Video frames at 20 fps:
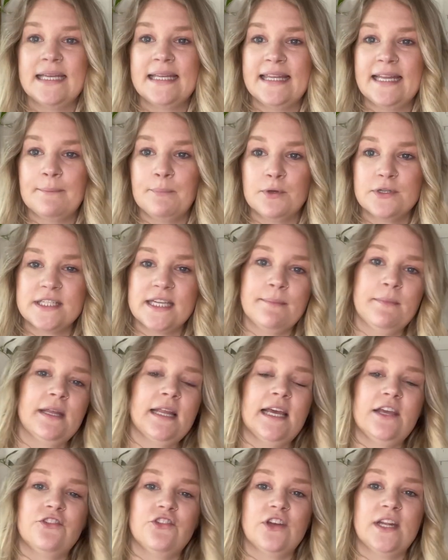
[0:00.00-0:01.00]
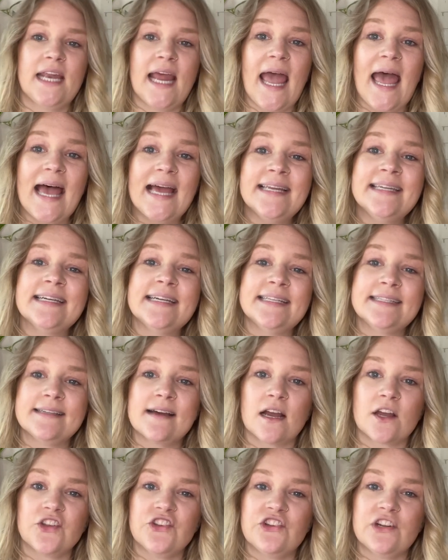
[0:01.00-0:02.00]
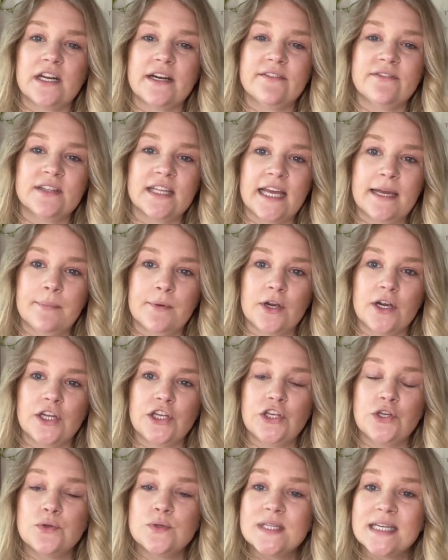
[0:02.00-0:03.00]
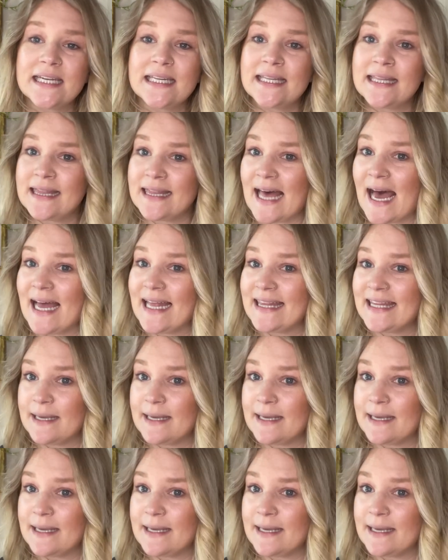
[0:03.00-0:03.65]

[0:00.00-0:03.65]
Nipple stimulation and induction of labor using that